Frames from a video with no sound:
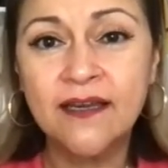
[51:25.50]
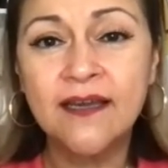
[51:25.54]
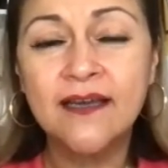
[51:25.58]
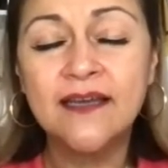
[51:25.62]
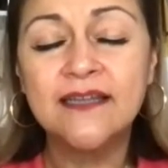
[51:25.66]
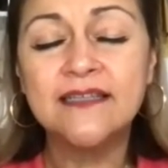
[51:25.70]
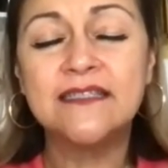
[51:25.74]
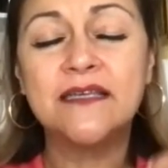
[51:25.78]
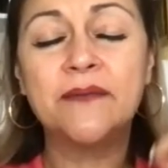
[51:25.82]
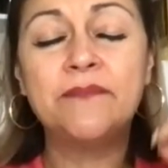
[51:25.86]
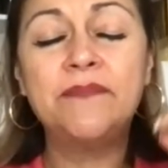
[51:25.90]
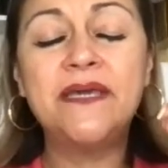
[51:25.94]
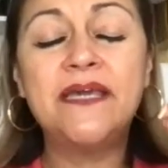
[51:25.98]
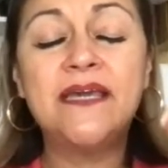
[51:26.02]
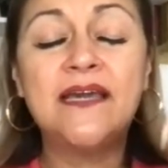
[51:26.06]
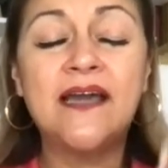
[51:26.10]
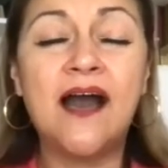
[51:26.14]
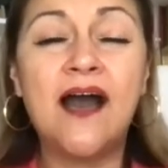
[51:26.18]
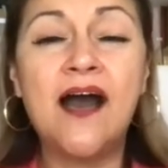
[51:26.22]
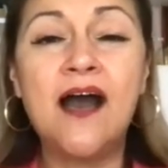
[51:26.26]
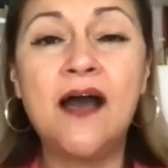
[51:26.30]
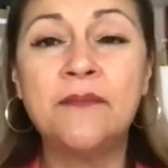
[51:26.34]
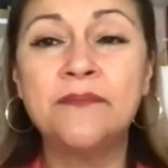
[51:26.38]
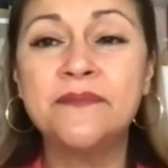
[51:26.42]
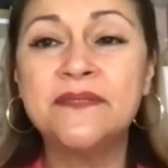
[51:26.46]
to
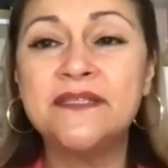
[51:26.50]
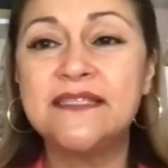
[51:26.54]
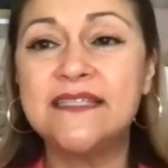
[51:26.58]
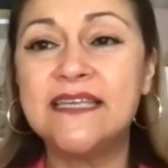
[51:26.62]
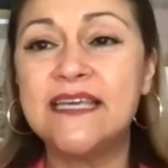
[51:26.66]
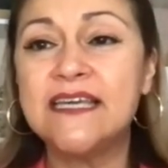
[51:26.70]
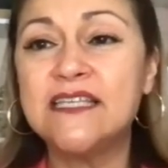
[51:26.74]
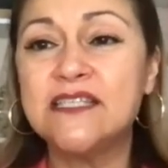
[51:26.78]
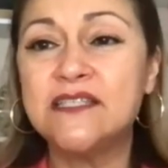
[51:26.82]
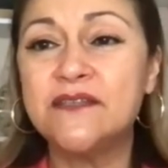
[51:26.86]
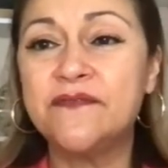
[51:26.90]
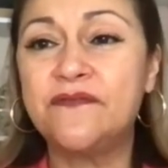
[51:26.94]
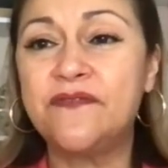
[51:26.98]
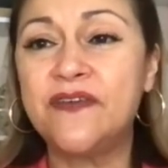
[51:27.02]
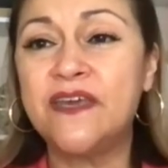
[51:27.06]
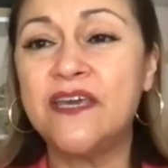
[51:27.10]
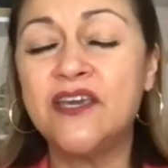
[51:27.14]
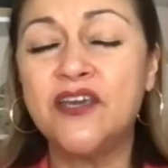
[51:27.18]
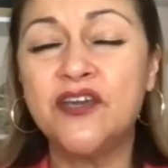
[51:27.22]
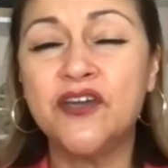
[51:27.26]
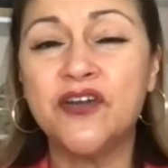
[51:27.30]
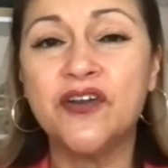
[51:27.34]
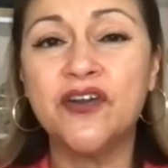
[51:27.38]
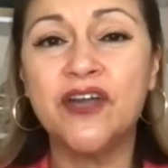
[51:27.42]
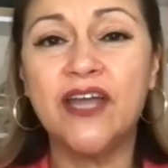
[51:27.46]
become
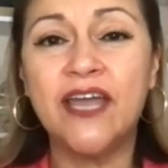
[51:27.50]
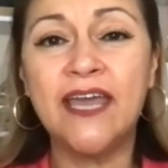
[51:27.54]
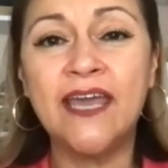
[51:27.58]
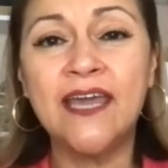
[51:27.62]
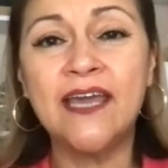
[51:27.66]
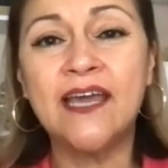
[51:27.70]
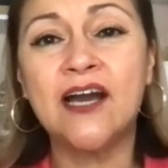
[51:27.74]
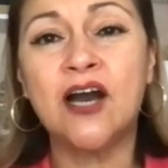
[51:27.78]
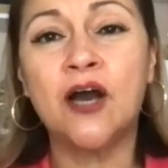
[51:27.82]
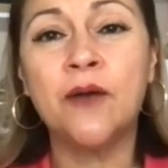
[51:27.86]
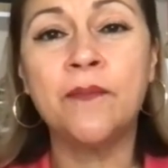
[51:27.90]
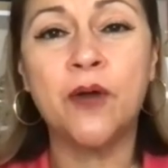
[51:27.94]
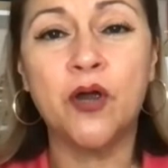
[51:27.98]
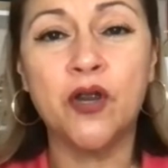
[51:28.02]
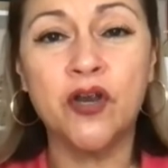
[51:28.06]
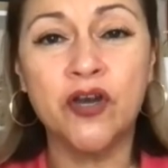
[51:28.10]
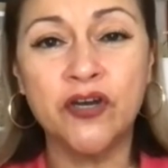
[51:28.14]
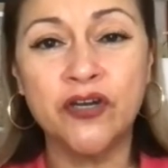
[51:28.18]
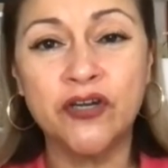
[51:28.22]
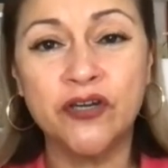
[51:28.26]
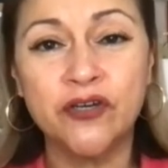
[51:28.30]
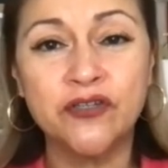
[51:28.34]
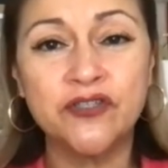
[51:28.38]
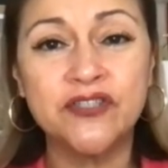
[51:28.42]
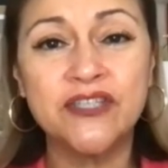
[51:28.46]
six-figure income
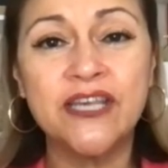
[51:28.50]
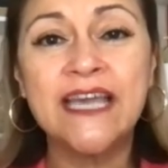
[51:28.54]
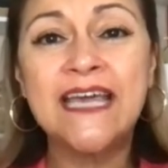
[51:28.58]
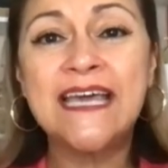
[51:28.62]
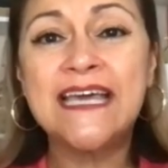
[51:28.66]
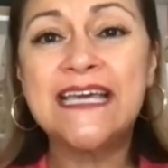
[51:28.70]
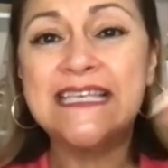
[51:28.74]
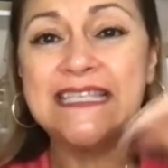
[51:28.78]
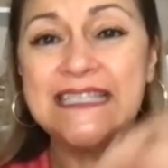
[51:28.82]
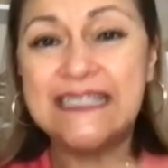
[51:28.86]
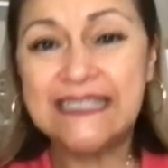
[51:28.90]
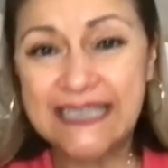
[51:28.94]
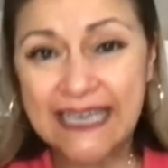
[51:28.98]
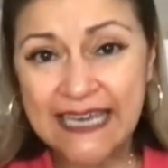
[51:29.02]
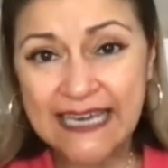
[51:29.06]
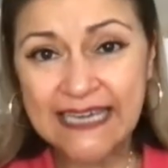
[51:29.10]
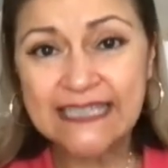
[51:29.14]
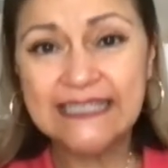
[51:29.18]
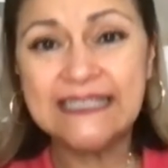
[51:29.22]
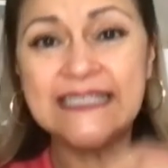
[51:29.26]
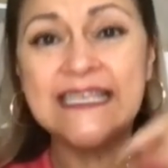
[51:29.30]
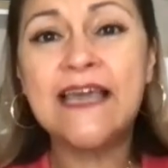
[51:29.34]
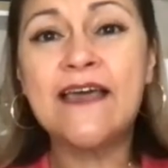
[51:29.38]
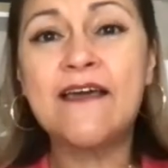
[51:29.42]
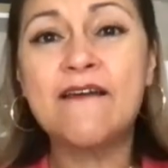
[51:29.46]
earners.
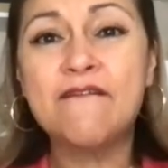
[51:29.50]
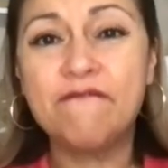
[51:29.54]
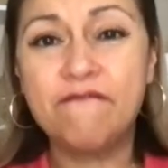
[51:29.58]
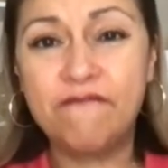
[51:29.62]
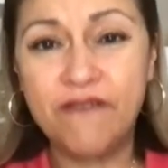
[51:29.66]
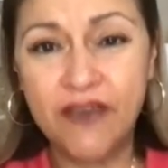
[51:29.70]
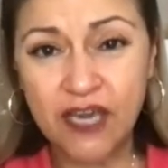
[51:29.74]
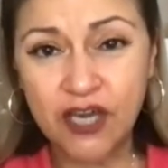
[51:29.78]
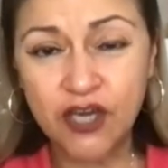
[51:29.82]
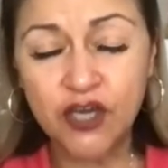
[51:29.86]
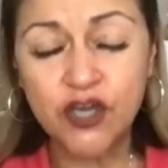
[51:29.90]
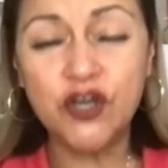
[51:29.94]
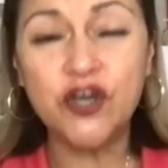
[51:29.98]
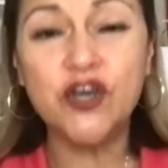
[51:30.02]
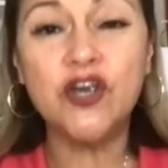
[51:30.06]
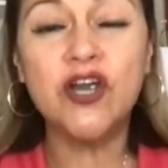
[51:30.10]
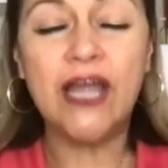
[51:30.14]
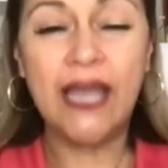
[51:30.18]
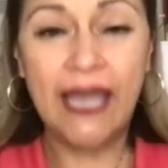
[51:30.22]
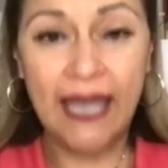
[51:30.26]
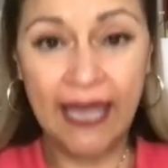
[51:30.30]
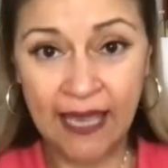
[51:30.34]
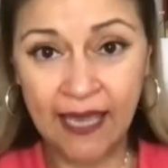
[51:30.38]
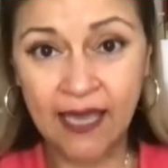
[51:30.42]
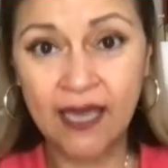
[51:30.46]
Six-figure
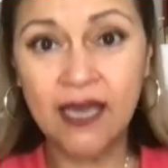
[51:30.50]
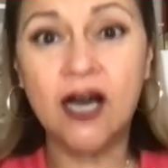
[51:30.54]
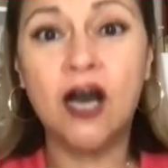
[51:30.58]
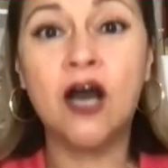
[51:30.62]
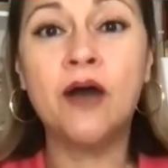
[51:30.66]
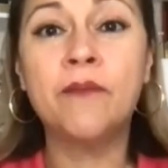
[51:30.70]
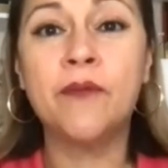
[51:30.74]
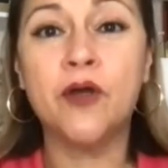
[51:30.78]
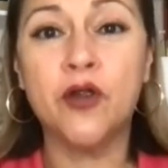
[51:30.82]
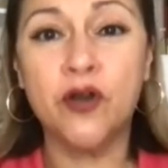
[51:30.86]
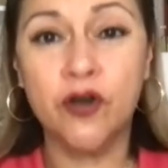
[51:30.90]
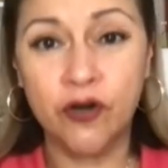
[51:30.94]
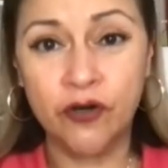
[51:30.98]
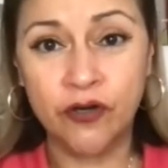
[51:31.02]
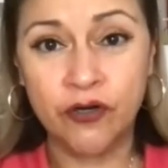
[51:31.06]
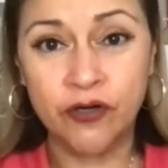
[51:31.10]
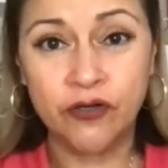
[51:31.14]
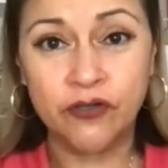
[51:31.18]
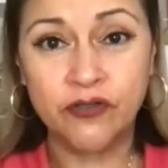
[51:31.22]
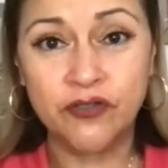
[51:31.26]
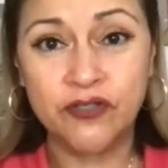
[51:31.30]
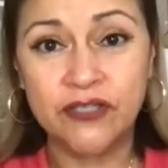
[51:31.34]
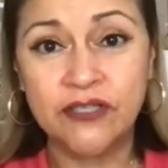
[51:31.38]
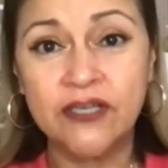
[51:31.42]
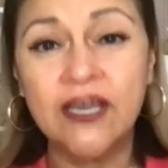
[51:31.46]
income
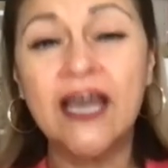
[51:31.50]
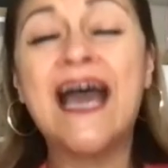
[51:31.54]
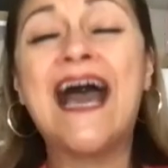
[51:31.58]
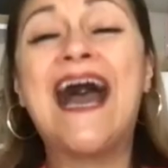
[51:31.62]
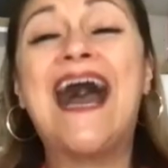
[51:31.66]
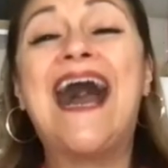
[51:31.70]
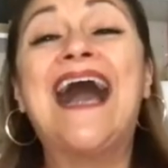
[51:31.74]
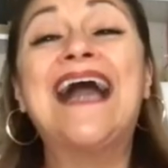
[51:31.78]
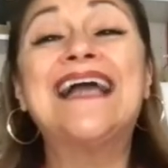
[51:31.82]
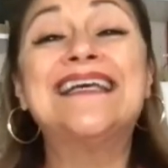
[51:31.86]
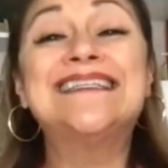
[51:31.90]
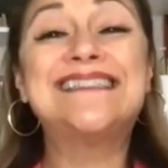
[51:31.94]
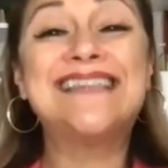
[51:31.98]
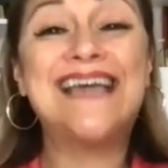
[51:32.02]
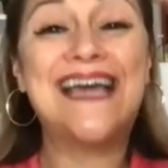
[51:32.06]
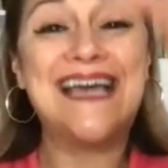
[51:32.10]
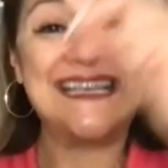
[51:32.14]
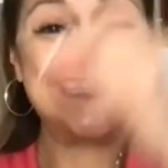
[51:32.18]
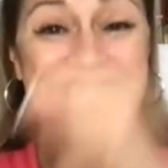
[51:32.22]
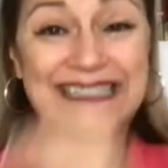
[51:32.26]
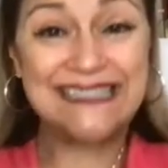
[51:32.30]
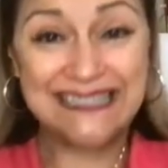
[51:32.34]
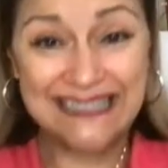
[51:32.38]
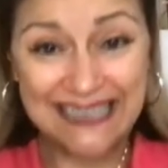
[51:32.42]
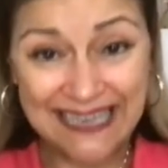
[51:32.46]
earners. I said
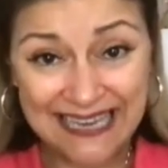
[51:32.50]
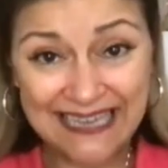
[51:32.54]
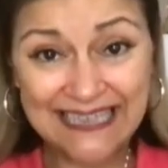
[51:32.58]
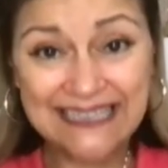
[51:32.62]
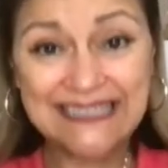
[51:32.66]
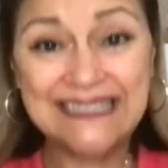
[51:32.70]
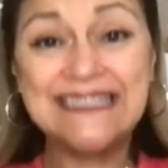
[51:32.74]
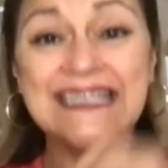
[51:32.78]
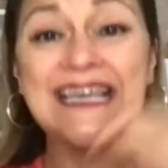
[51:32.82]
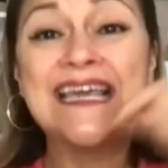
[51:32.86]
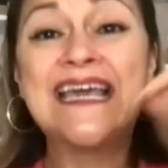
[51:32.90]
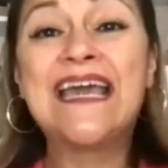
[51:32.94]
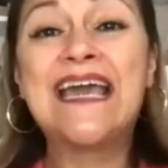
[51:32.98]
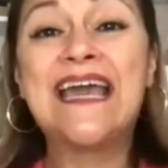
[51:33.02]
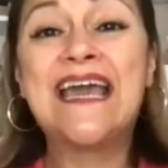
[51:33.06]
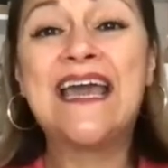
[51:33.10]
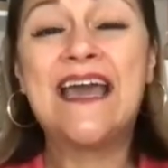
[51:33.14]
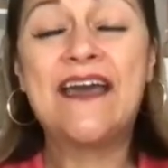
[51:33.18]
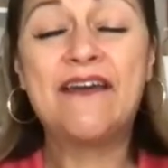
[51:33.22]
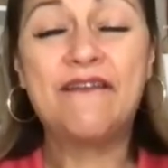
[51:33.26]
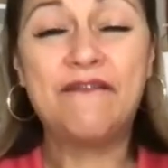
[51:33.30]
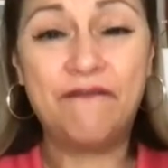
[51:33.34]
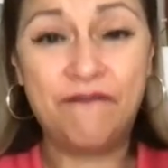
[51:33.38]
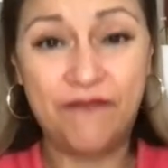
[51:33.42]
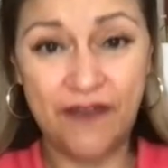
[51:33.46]

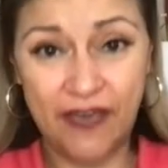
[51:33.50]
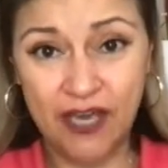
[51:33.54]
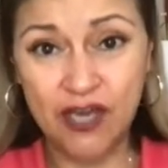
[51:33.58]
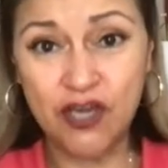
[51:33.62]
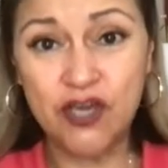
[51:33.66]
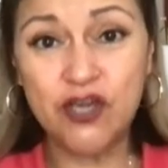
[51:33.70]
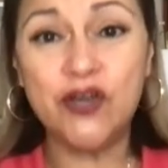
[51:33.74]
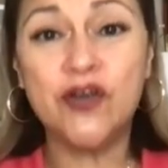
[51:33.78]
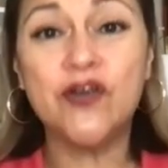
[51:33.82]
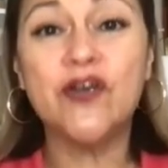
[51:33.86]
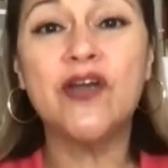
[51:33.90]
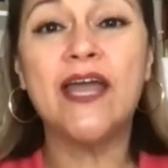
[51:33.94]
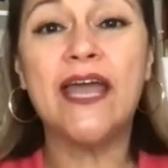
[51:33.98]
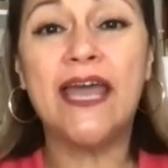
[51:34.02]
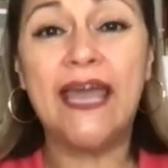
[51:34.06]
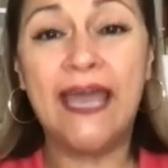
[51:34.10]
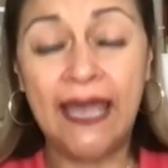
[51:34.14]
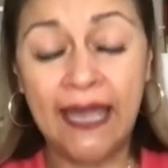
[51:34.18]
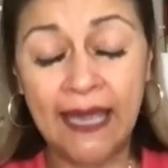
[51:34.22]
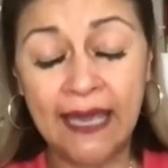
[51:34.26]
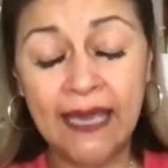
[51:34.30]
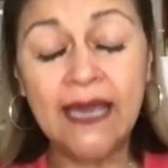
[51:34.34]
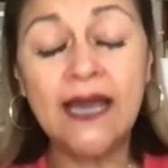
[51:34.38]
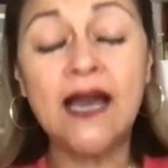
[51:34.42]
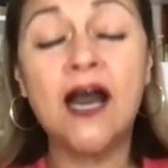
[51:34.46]
six-figure
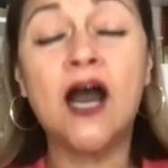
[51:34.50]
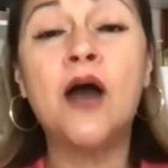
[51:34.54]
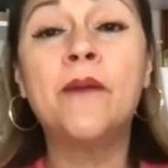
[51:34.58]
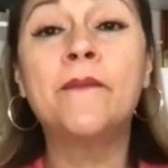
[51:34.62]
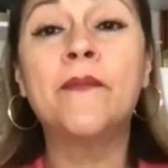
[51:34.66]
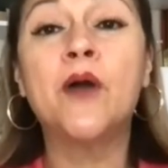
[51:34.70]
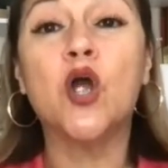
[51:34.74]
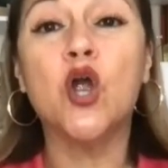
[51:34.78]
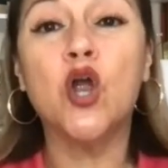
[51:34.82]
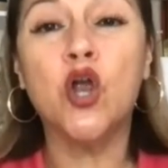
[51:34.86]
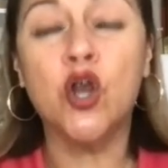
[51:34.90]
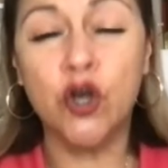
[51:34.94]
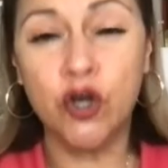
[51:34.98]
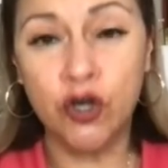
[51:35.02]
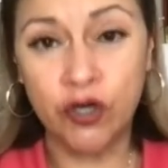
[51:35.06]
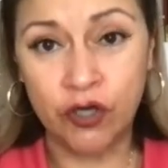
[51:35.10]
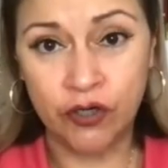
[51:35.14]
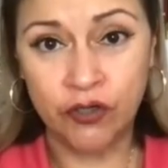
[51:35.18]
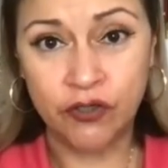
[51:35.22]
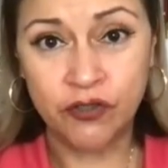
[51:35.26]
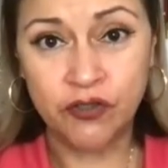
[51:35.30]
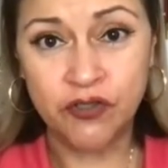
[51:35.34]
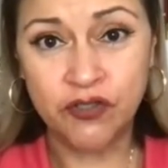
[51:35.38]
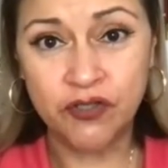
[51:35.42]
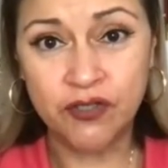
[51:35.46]
income
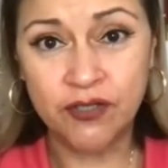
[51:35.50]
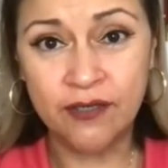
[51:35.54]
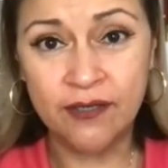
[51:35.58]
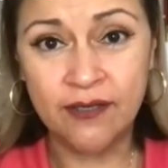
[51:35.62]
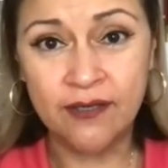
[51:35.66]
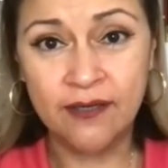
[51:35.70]
earners.